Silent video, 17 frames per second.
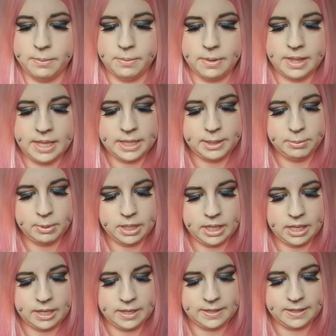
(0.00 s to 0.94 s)
This one
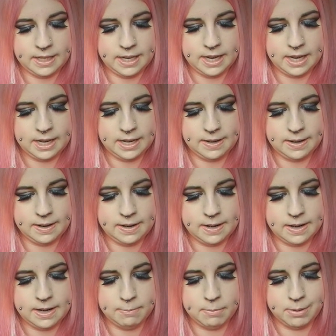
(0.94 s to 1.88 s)
is
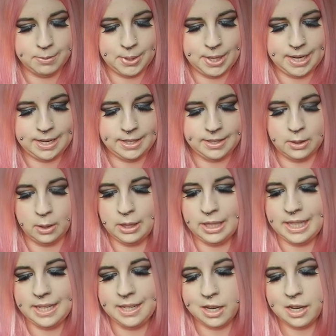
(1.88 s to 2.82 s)
in number one,
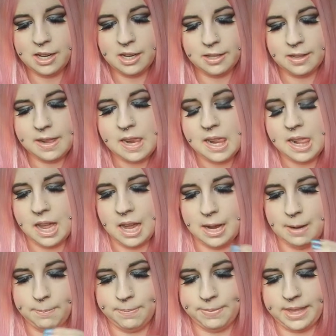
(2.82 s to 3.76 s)
Dolly Girl.
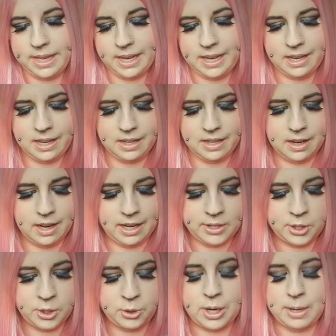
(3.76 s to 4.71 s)
The
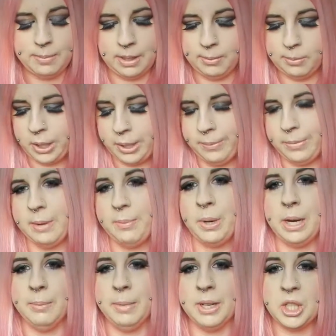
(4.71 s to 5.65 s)
Extreme Lip Cream, they're
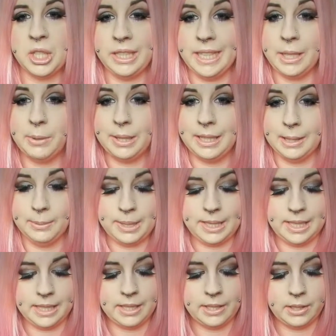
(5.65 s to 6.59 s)
pretty much liquid
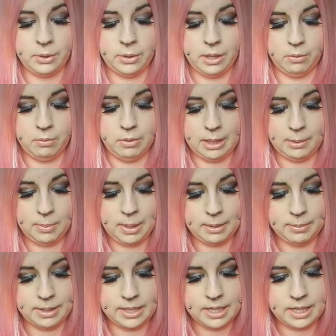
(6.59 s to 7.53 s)
lipsticks, so they're really
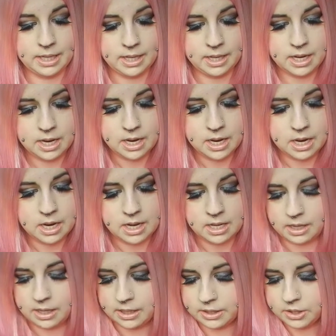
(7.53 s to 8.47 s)
pigmented.
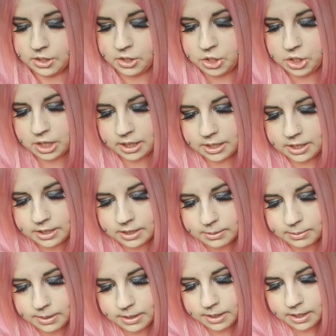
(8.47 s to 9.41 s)
Let's check this
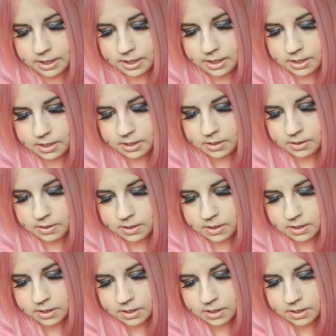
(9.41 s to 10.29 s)
one out.